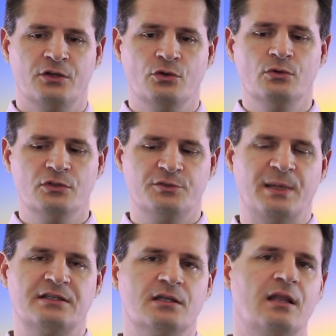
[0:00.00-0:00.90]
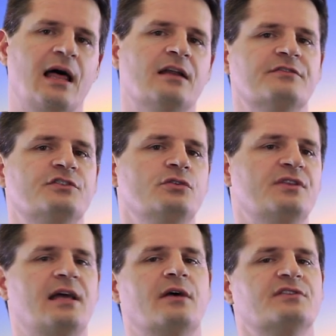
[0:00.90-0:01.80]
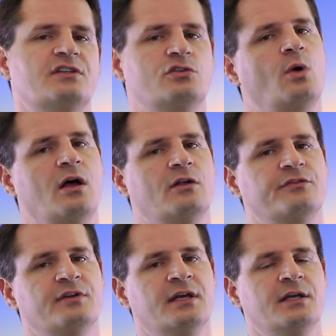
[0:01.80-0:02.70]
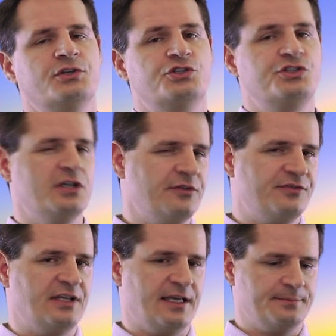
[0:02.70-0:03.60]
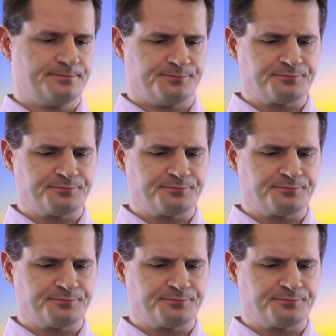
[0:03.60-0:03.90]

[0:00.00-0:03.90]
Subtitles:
Google spent a lot of 2012 shifting